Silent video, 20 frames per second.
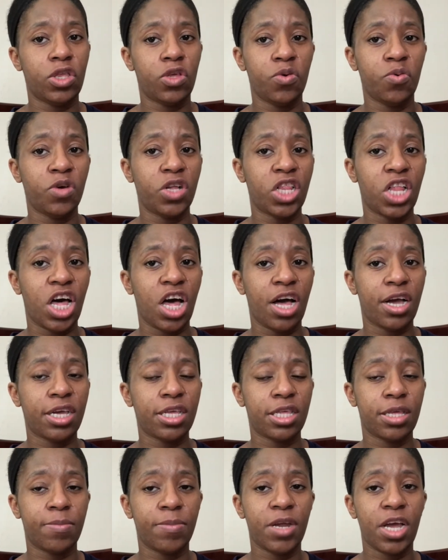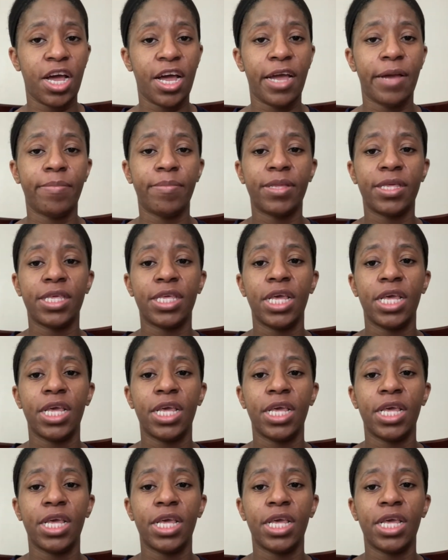2 o'clock sometimes.